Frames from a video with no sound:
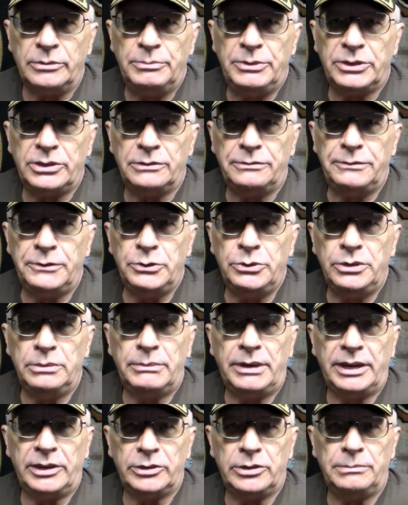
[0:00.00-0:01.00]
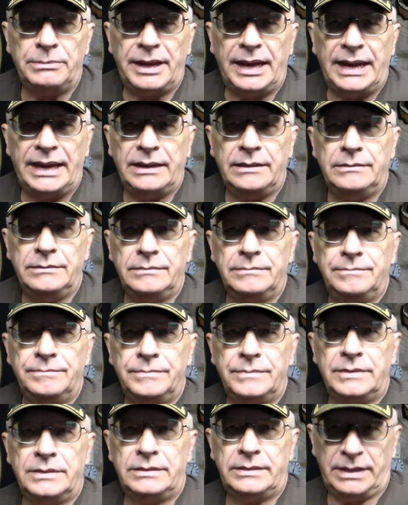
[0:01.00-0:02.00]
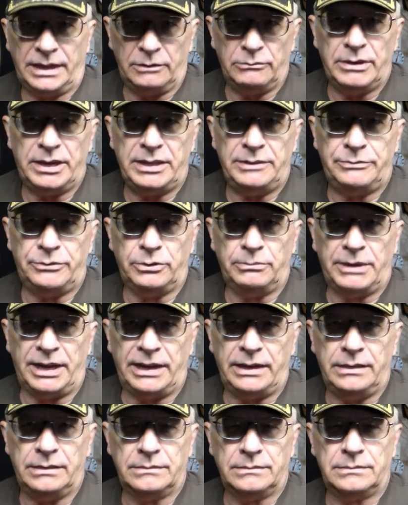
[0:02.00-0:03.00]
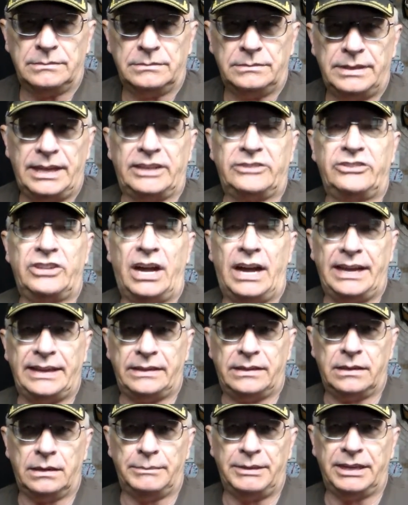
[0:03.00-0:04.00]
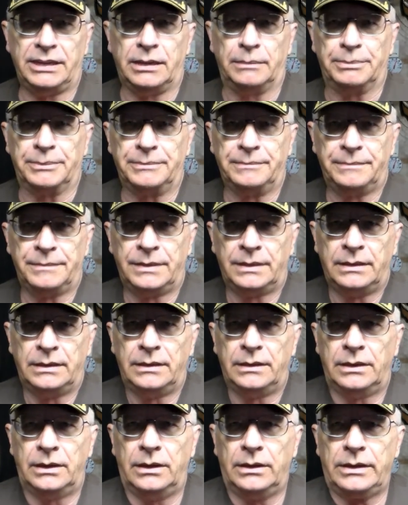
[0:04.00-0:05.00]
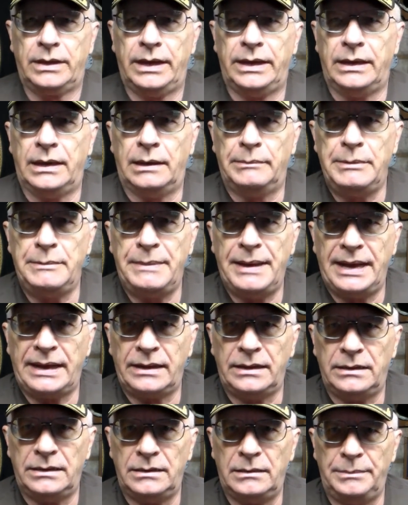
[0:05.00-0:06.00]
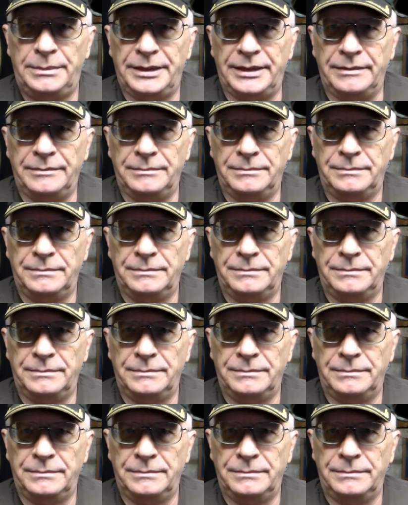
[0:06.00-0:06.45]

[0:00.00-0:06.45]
to put the food in my other bag to get ready for my next hike coming up. Okay, I'll be back in a little bit.